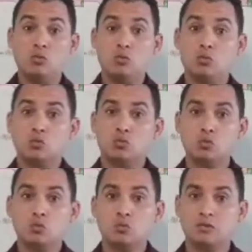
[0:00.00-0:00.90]
This
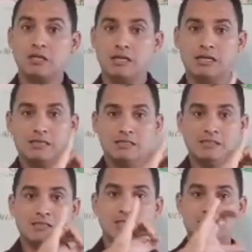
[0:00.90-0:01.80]
vehicle
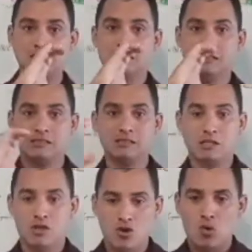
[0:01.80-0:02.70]
would also be
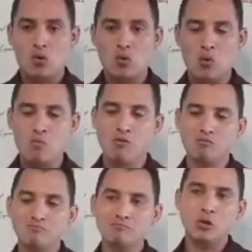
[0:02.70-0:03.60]
used for the
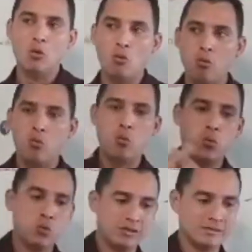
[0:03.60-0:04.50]
transportation of the
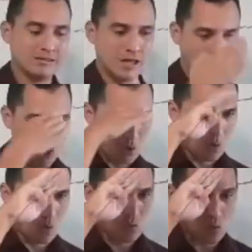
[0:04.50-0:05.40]
ICCD
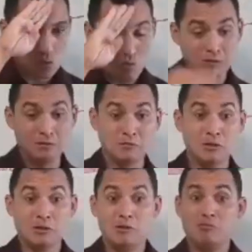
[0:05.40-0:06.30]
teams whenever
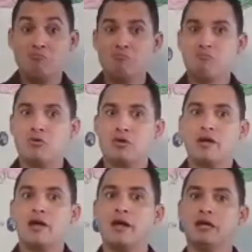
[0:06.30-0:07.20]
they visit
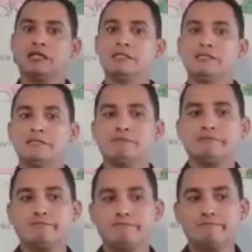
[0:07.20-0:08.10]
Cuba,
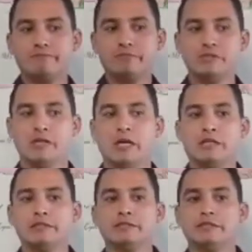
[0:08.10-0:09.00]
since car rental
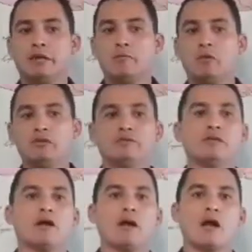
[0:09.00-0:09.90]
has extremely
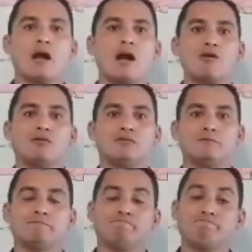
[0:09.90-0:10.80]
been
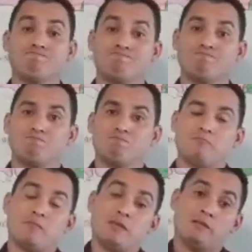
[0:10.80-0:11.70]
expensive
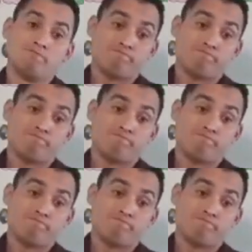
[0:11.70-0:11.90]
lately.